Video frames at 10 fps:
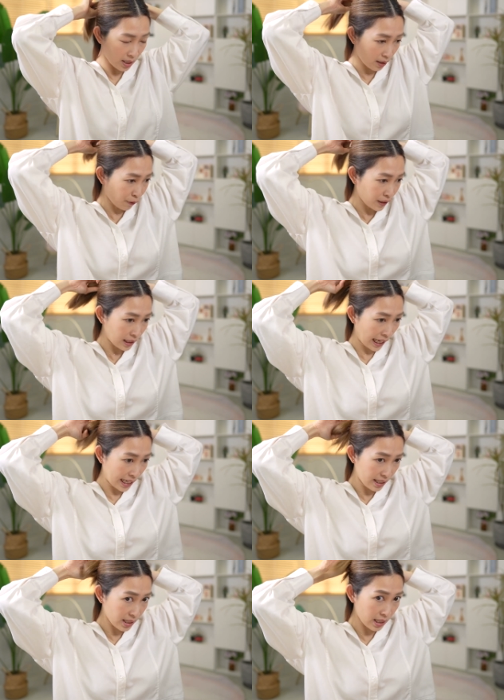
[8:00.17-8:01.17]
different
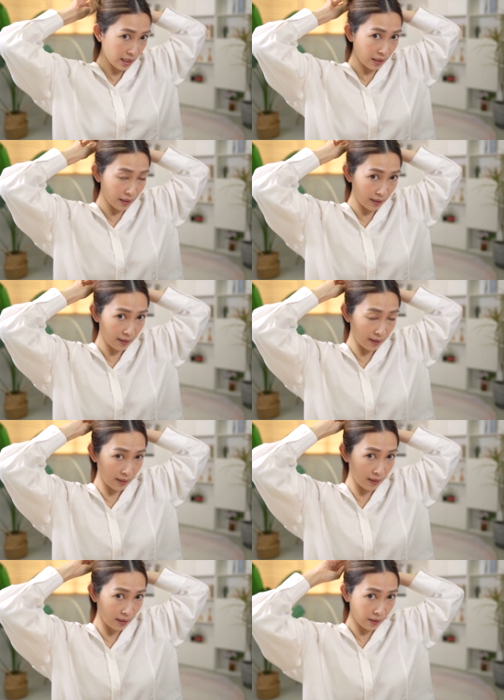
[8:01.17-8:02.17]
layers.
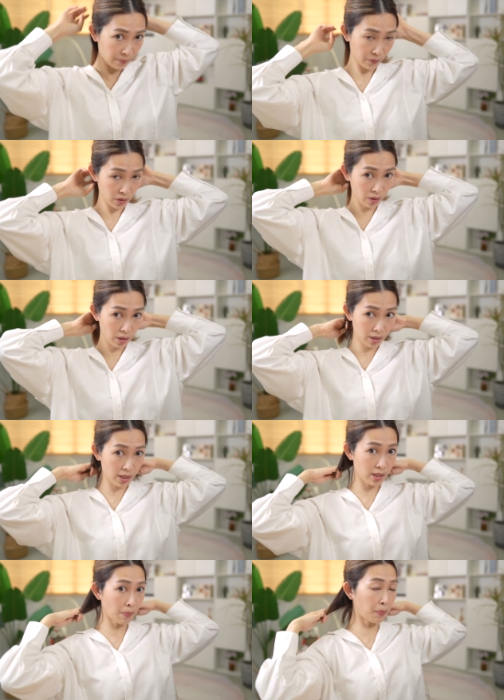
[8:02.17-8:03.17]
So this
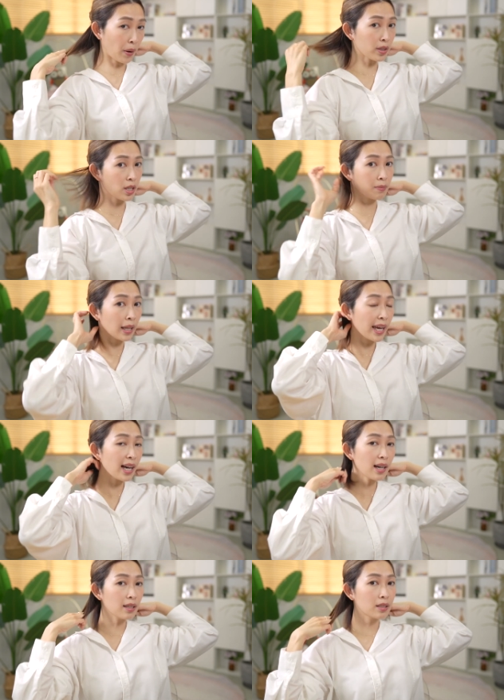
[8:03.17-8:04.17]
is the bottom
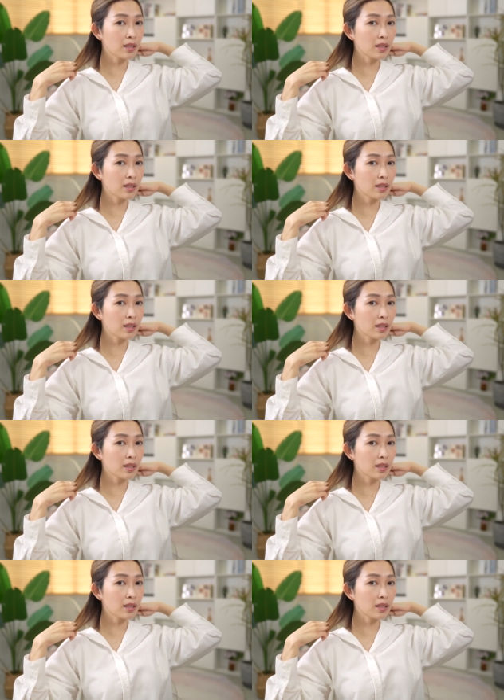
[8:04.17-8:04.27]
layer,